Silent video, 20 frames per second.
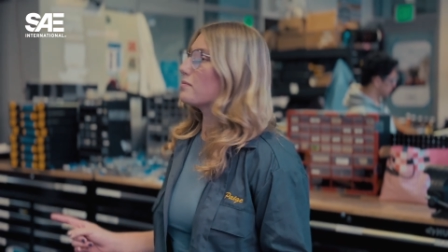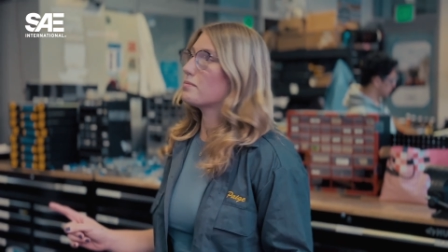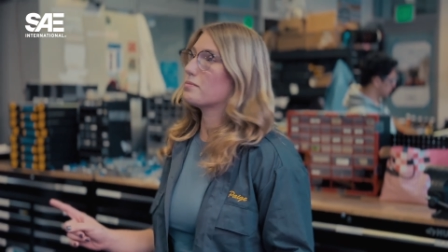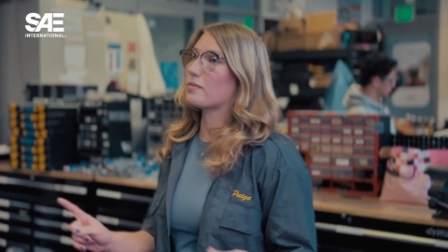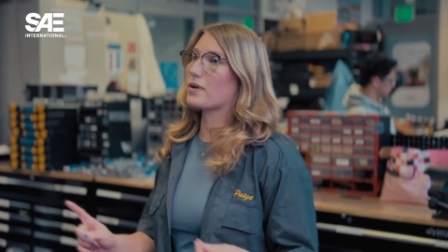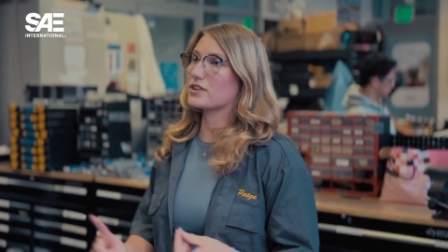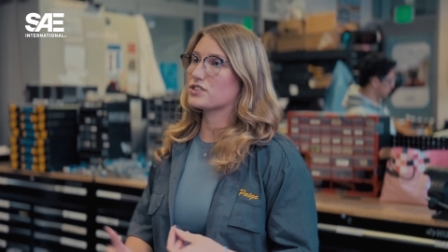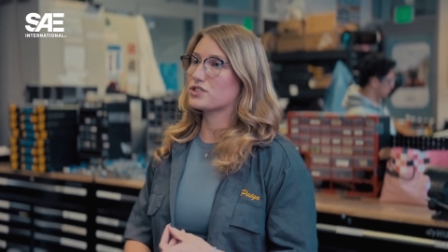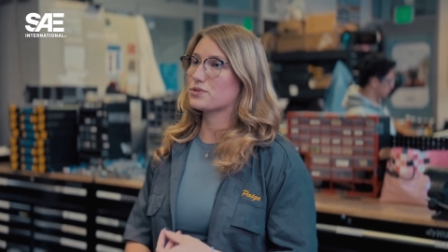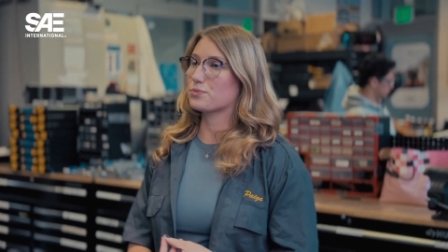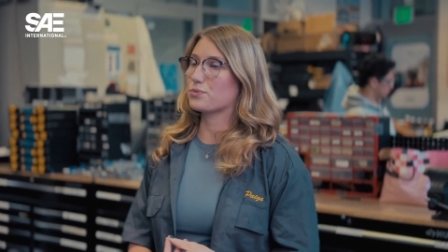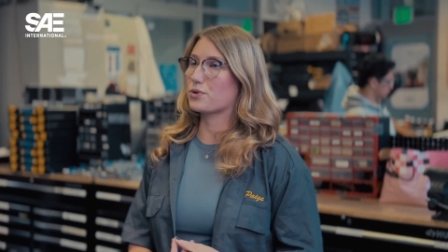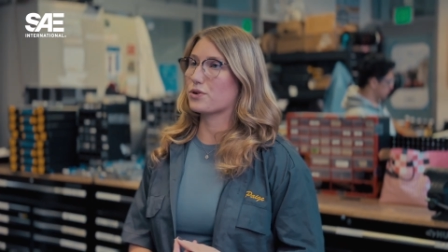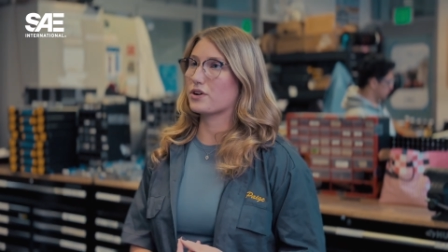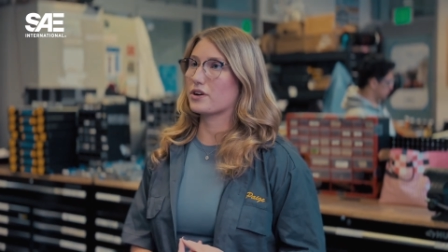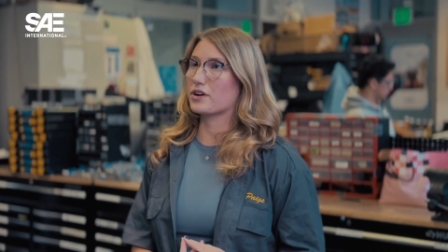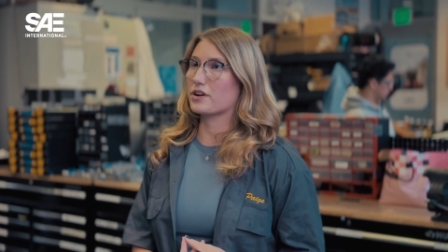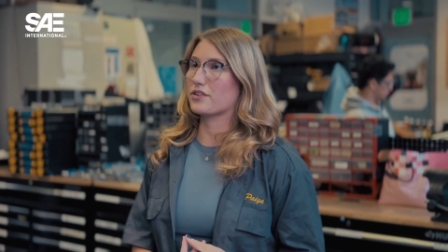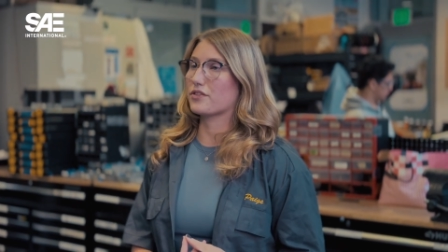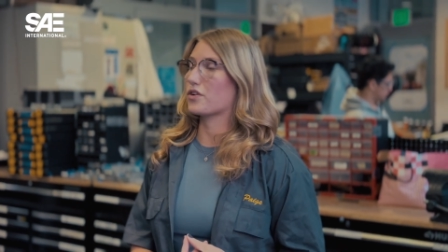much
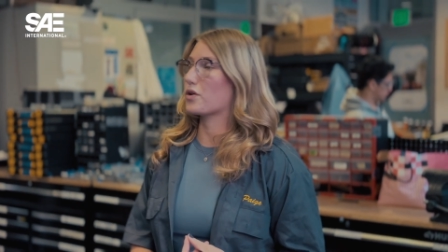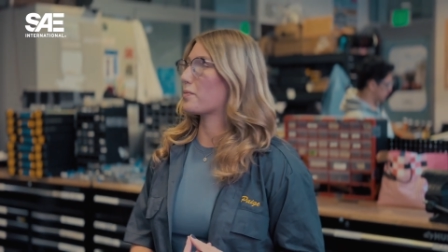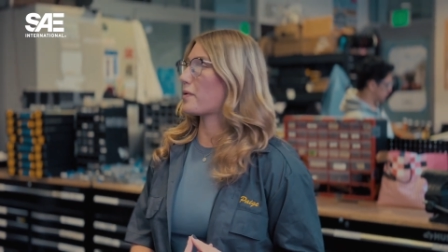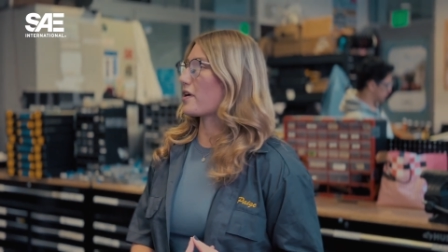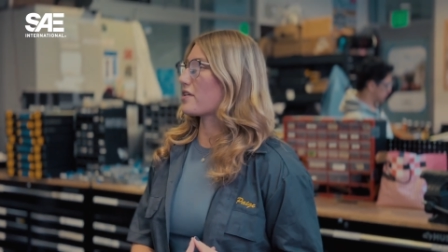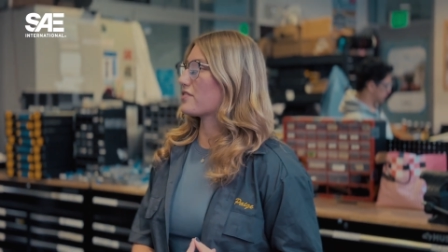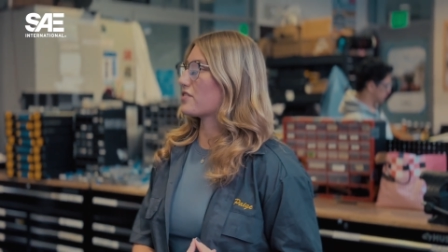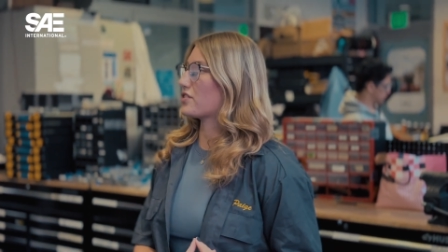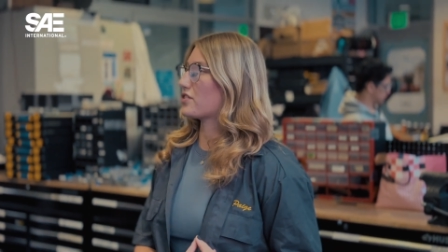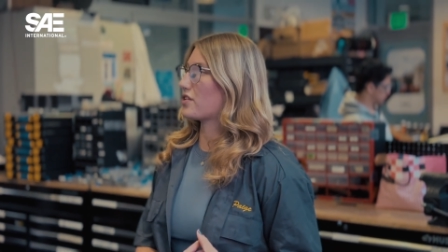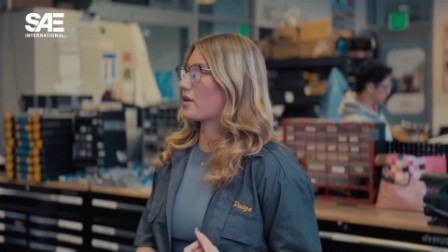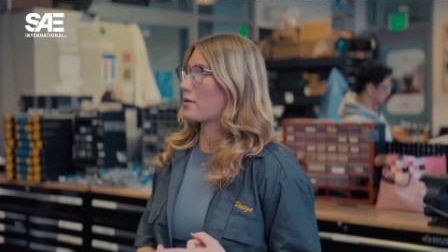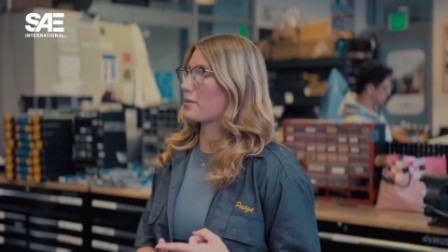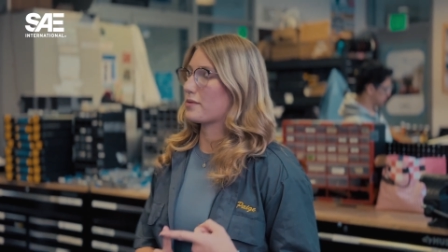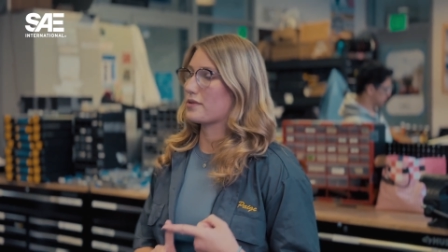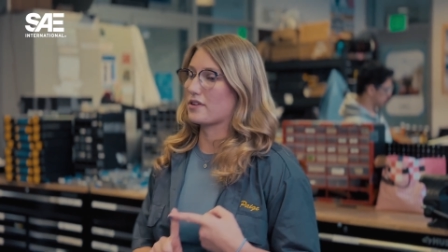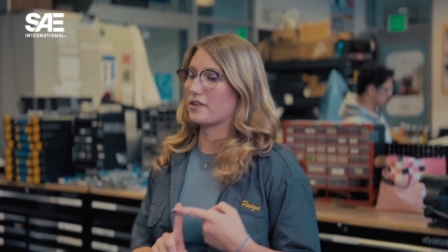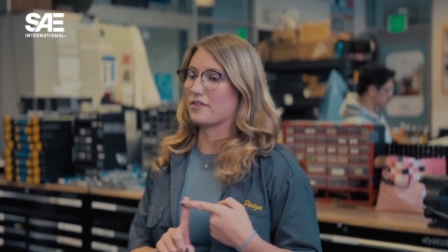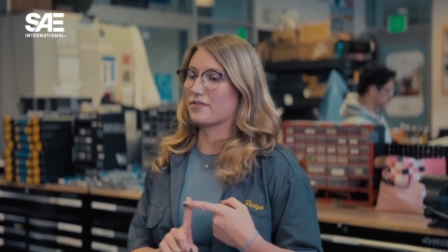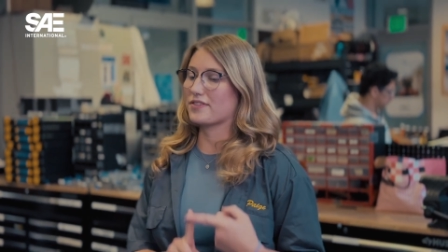more robust in
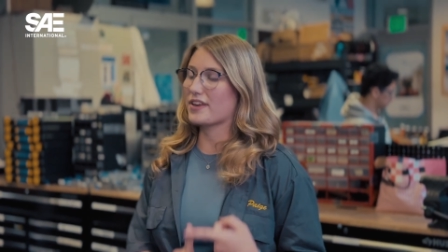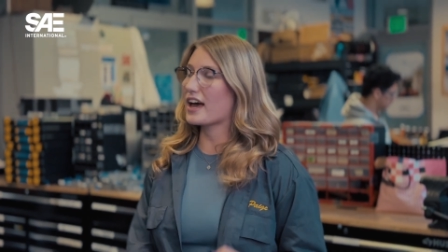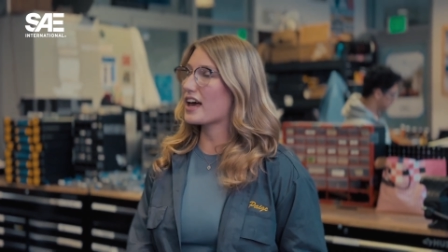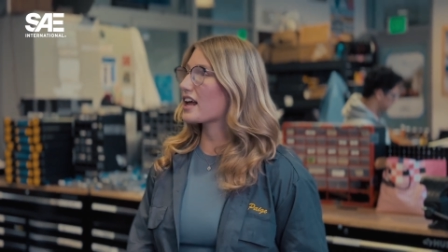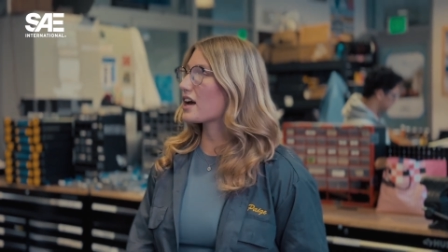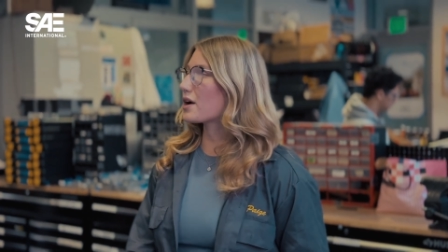terms of data